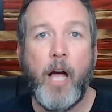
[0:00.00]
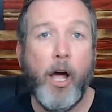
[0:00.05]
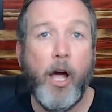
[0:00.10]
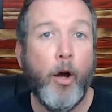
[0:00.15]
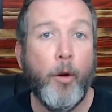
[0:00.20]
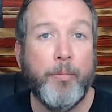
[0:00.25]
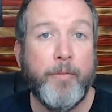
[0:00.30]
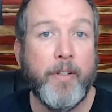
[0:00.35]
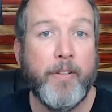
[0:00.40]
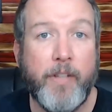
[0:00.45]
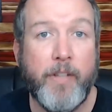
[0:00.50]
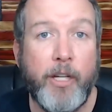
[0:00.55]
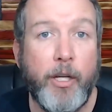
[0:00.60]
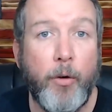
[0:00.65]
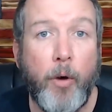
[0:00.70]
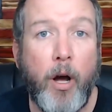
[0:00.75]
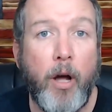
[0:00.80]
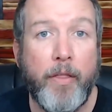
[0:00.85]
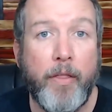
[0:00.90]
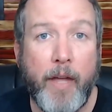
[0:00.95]
I hope to see you
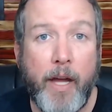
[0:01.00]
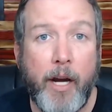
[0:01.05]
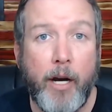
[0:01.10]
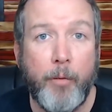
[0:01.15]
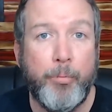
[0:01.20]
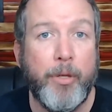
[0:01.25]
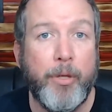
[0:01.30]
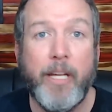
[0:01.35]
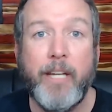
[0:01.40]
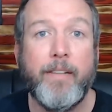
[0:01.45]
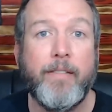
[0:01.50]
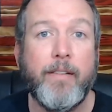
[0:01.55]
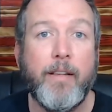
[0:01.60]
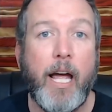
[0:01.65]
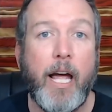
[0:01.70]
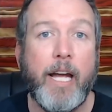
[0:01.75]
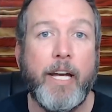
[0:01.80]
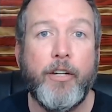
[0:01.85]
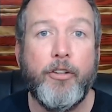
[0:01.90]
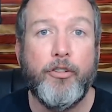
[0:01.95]
all there. Please
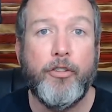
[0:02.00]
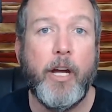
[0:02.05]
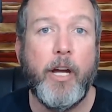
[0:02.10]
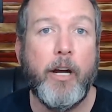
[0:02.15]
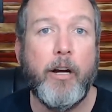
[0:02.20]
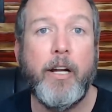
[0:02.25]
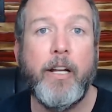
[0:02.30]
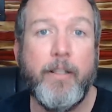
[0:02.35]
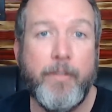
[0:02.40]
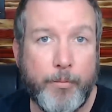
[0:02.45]
like, share, and